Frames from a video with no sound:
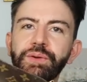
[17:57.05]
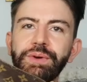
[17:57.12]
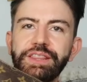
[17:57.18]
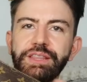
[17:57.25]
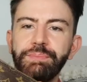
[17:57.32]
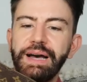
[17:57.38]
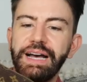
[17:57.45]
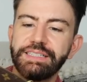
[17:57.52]
with
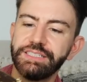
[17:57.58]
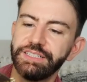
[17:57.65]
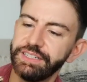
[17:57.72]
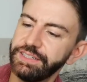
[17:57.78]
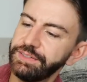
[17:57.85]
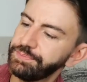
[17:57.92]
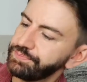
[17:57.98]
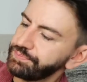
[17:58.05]
the
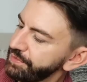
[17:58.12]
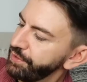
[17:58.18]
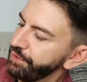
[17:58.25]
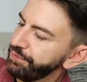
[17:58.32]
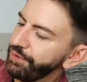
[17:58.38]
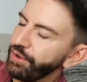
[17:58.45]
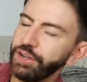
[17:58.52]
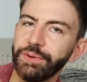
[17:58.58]
pattern is if you
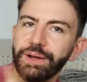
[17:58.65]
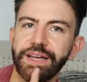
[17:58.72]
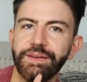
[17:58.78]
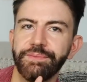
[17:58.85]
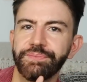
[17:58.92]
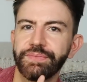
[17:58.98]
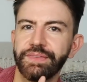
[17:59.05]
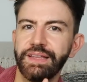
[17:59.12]
follow
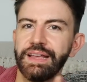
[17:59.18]
it,